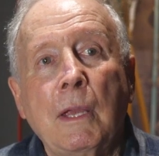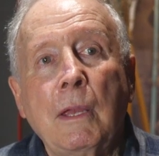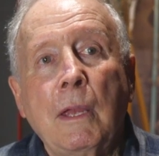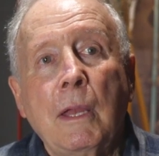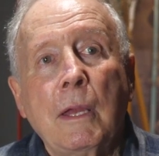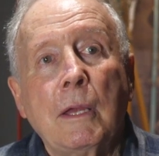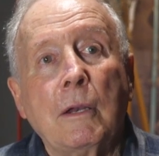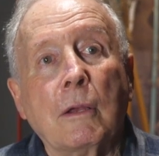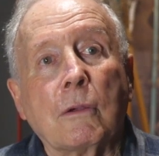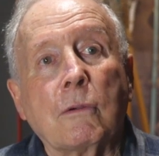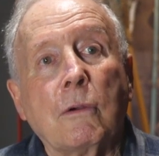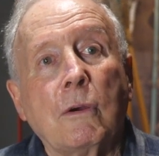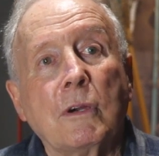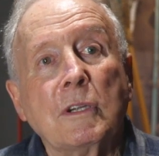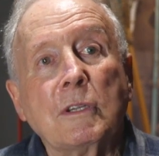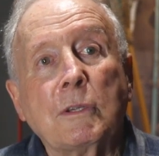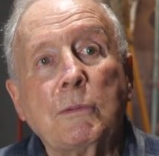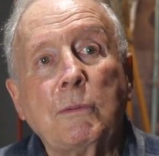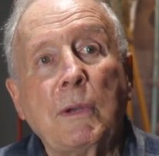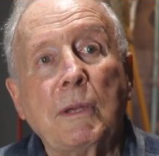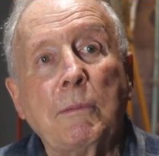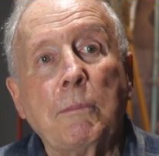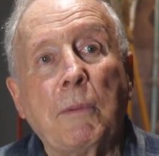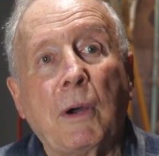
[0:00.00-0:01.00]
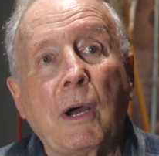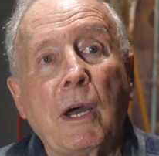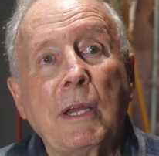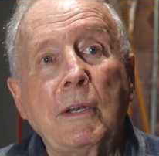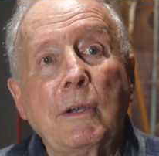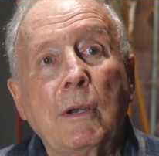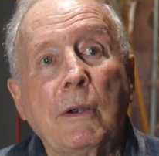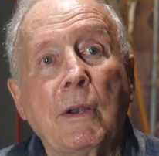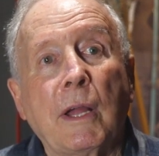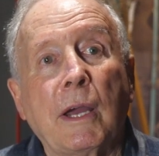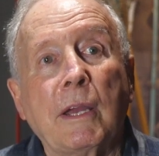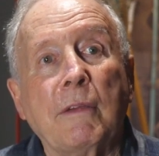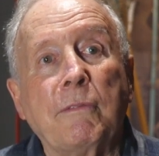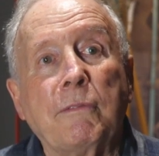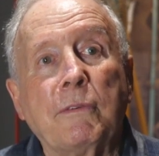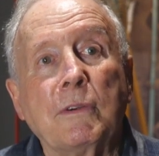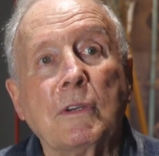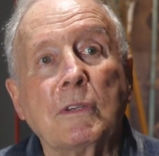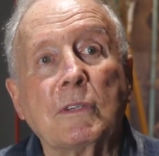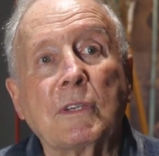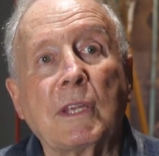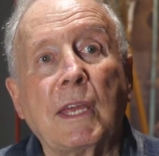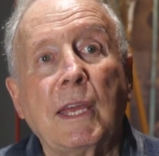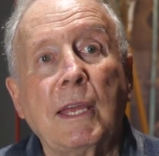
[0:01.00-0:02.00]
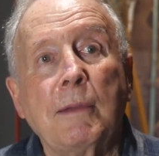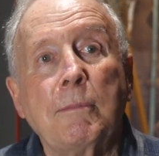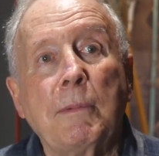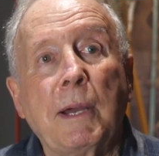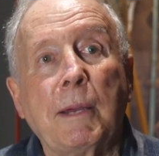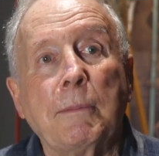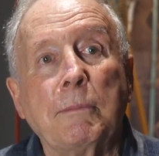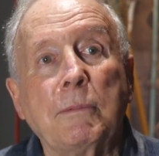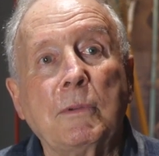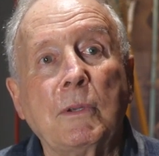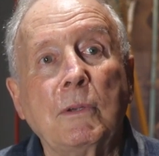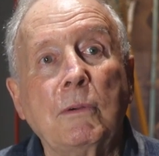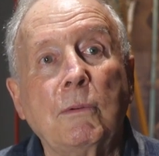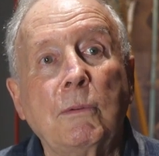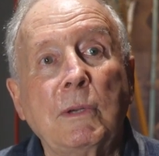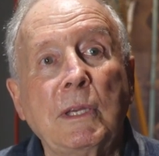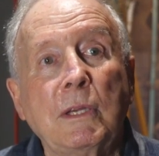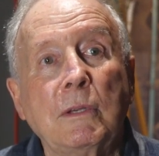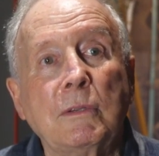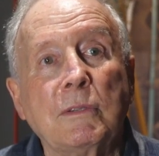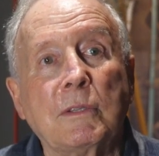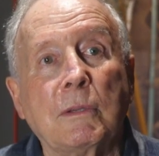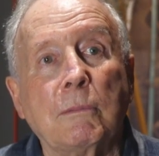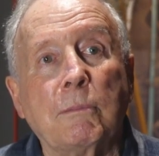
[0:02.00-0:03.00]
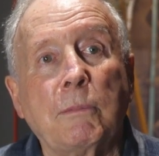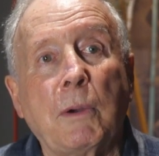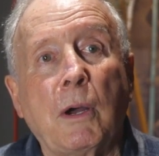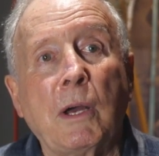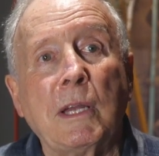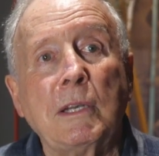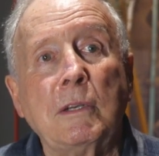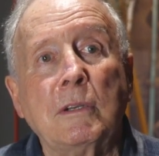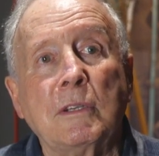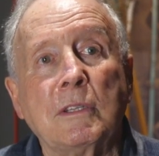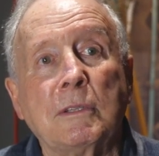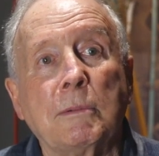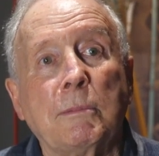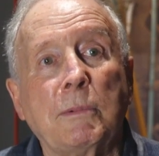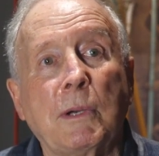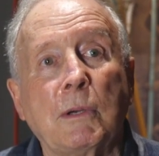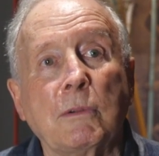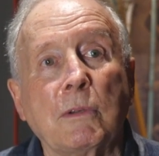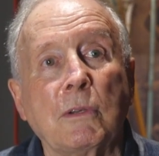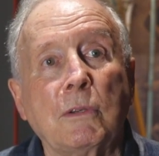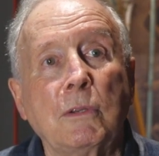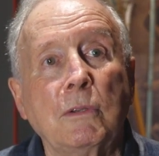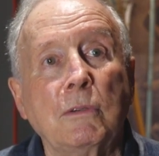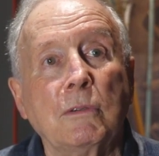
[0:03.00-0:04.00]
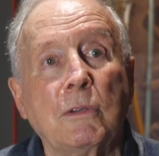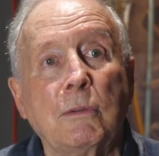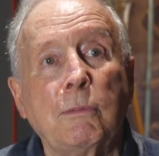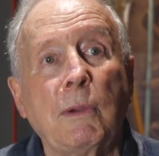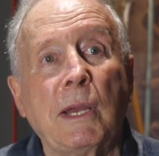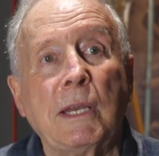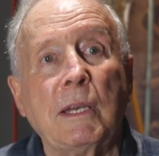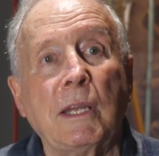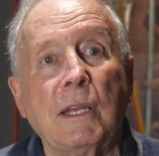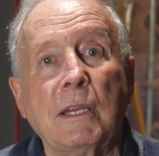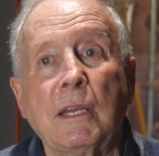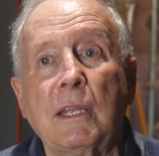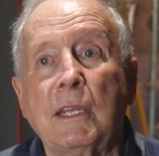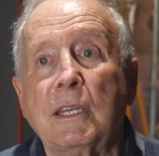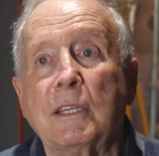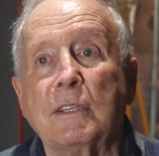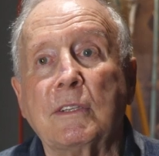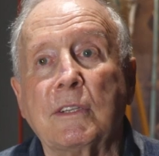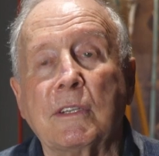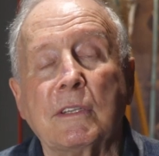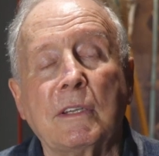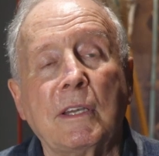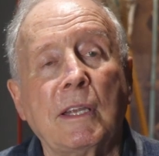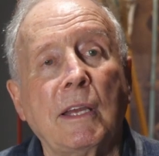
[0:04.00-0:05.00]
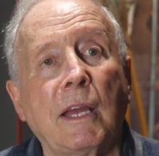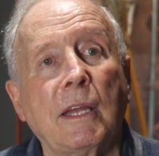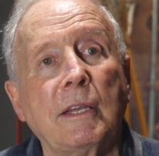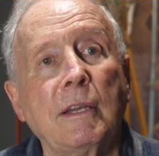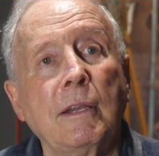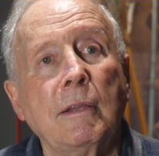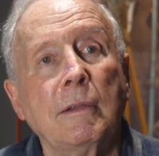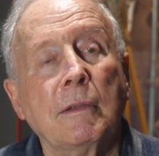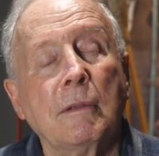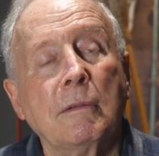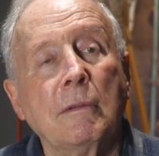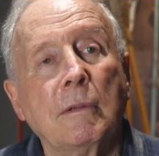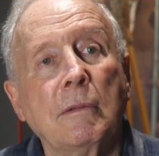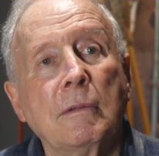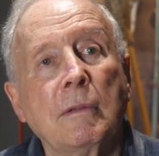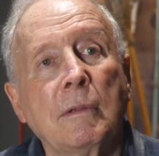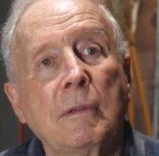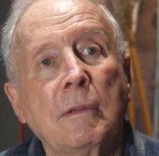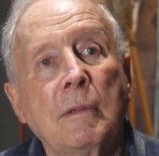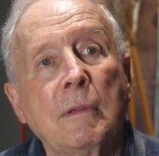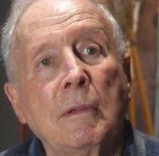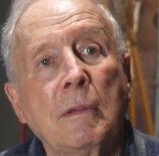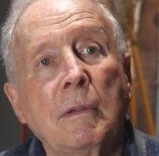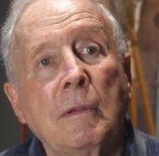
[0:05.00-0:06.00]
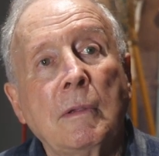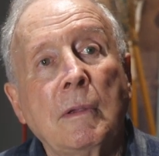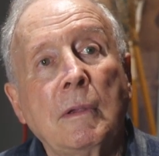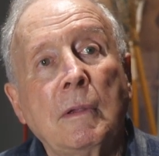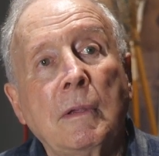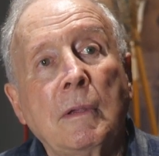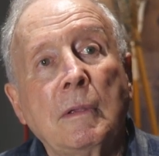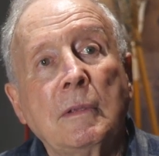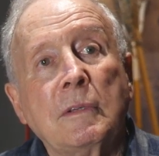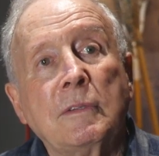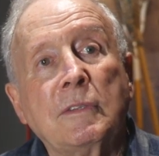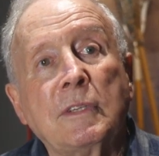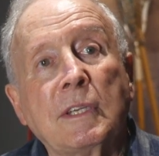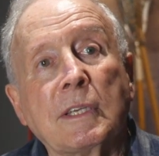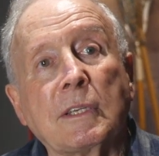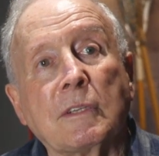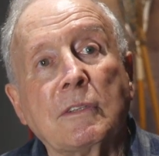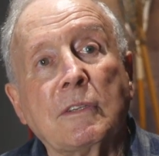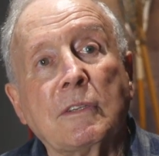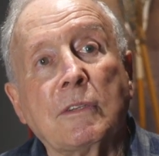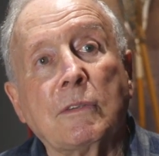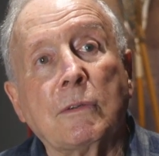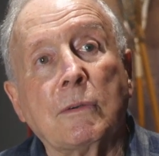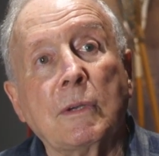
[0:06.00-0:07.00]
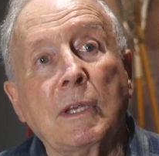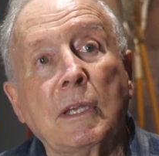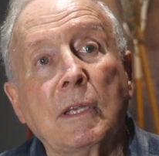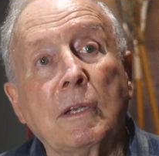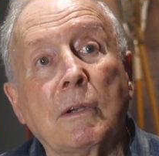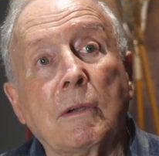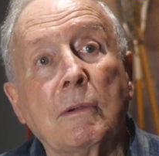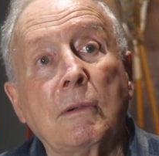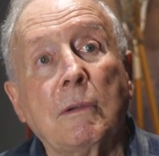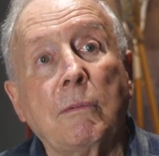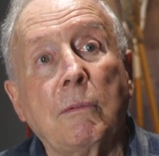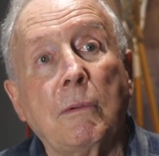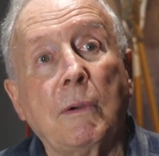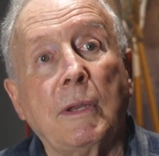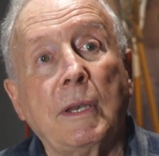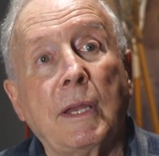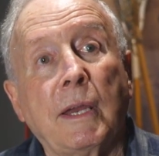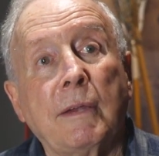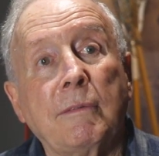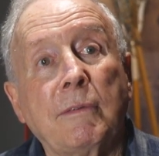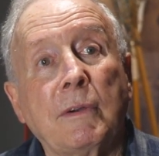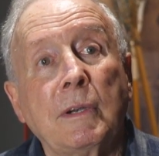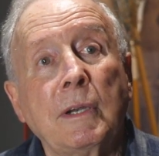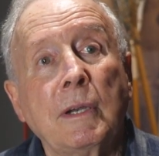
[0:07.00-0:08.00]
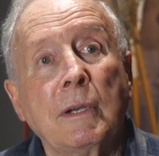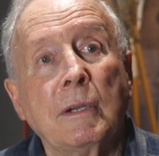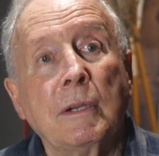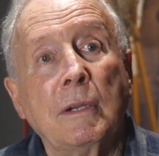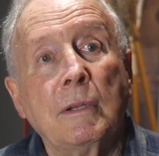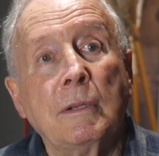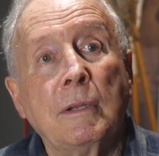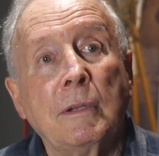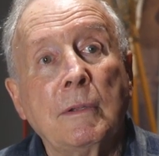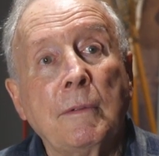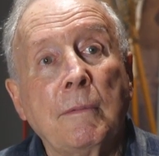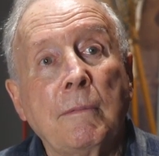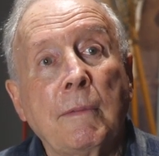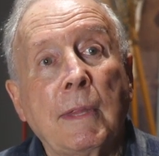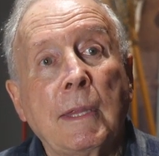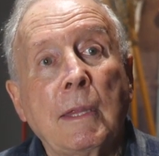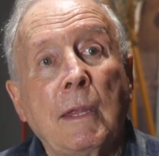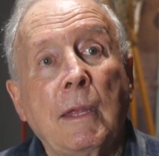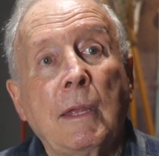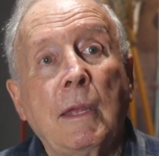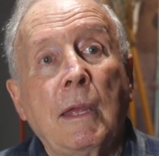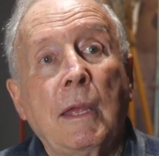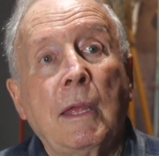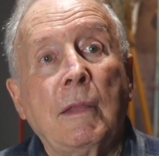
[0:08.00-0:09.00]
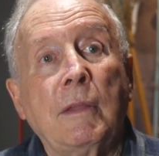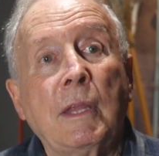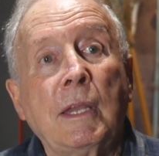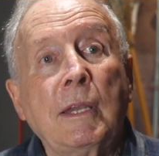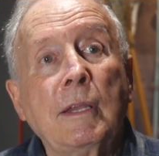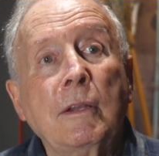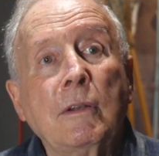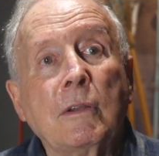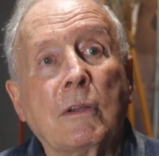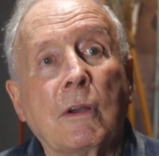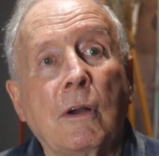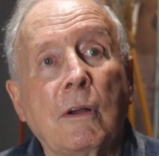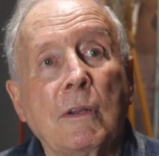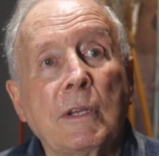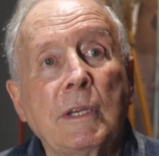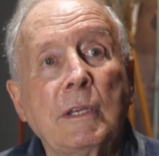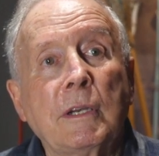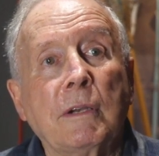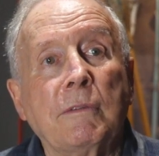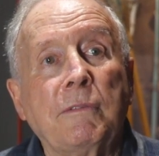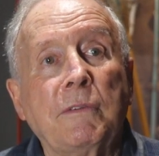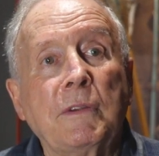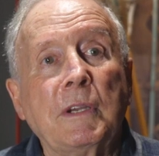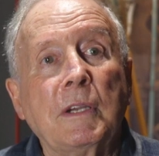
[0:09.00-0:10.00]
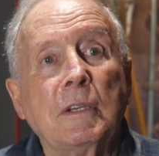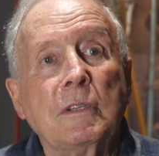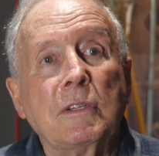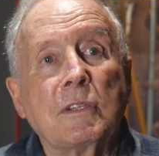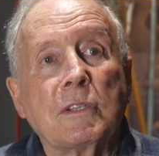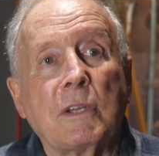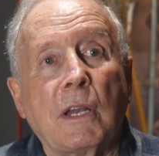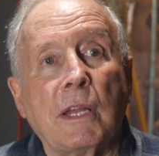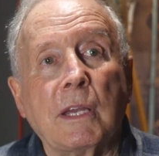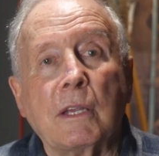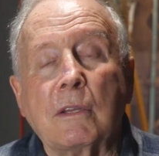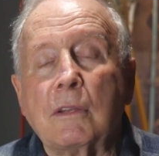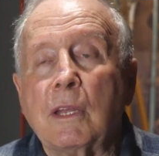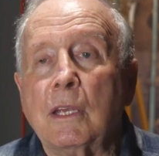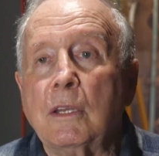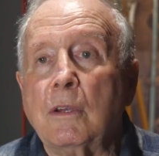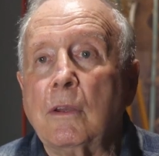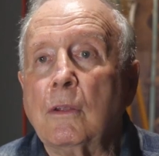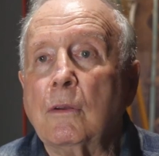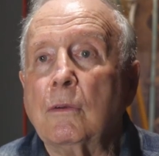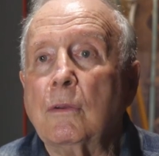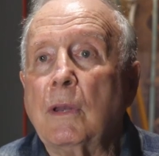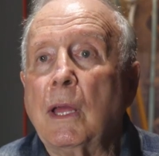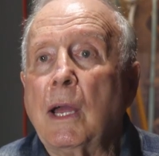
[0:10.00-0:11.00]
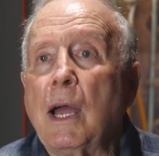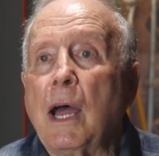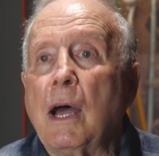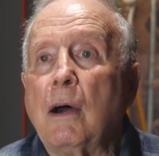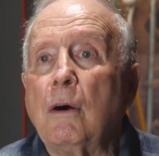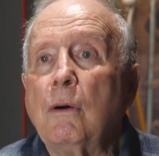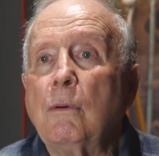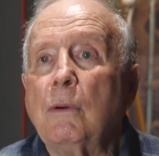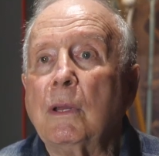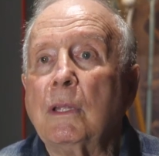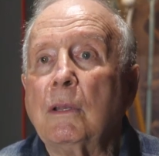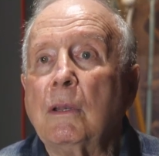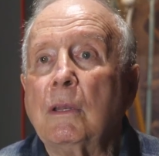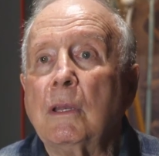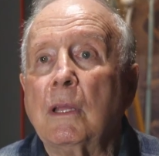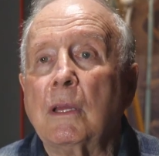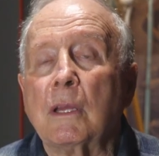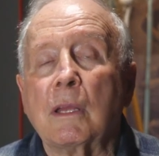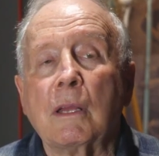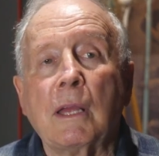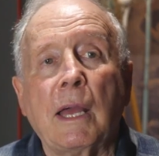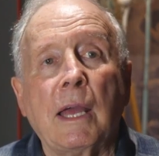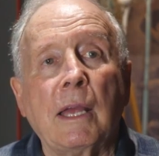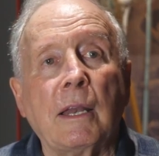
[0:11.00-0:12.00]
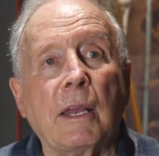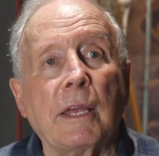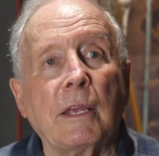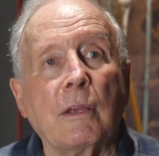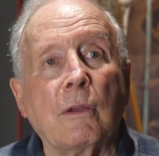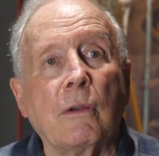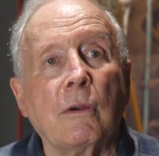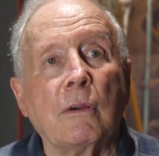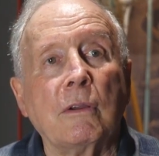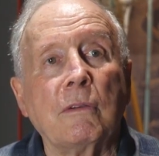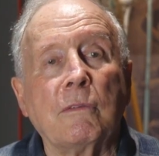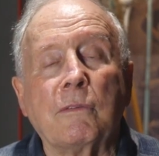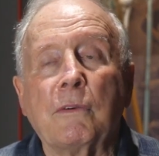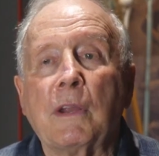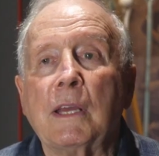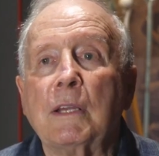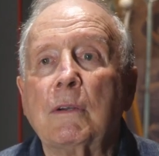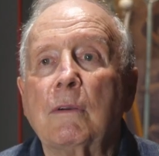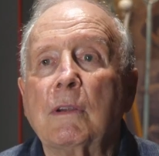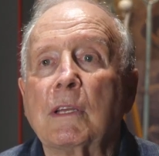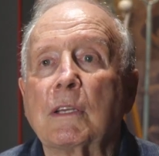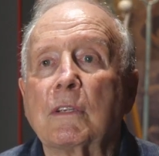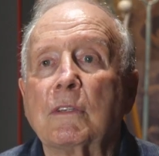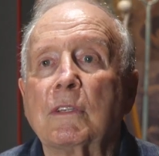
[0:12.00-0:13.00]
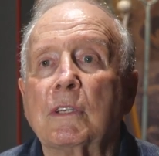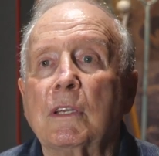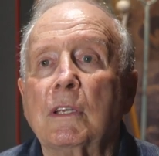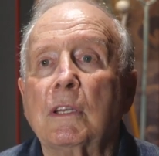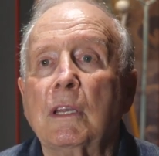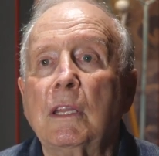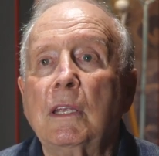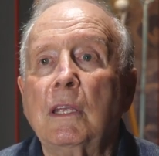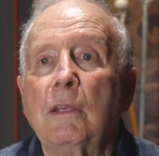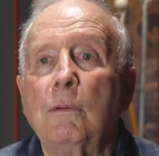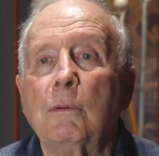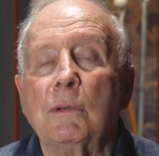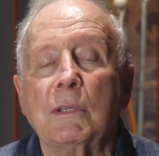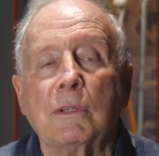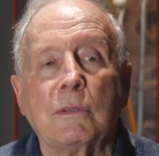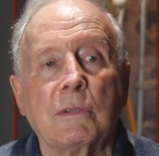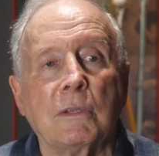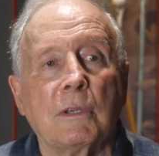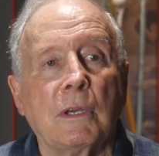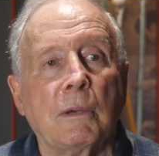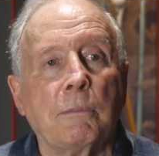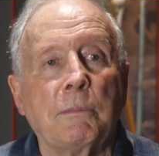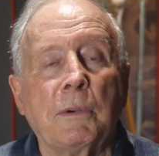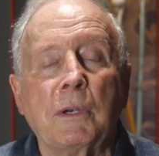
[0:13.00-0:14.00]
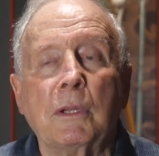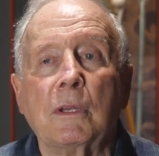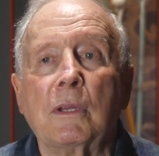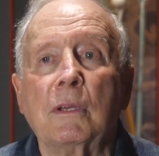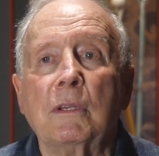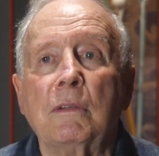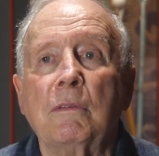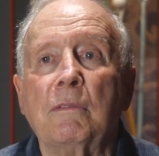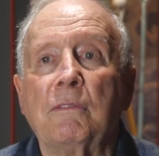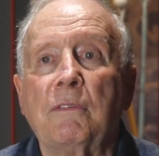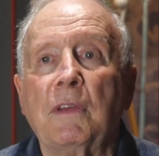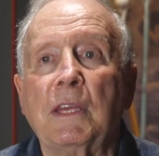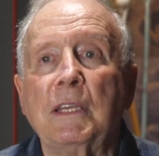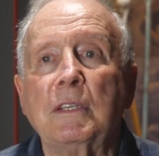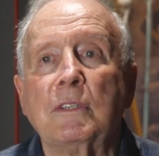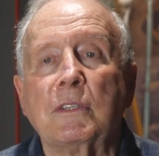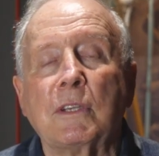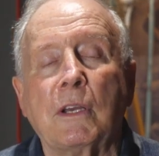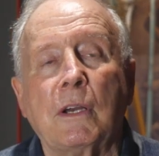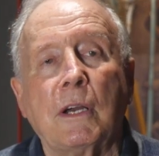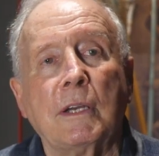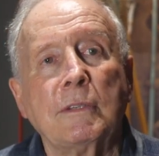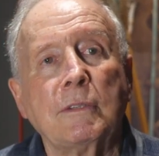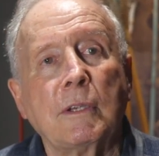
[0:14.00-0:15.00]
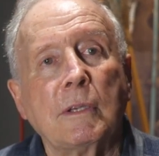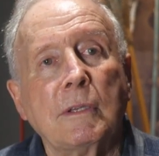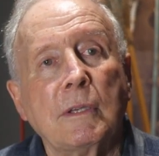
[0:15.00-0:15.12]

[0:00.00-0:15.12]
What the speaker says: and of course when Bodner and I first came up too, Bodner's about 220 and he hits a ton, 6'3" or whatever. They didn't call interference like they do now, and a guy like Gord Fredrickson, he was pretty good in face-offs.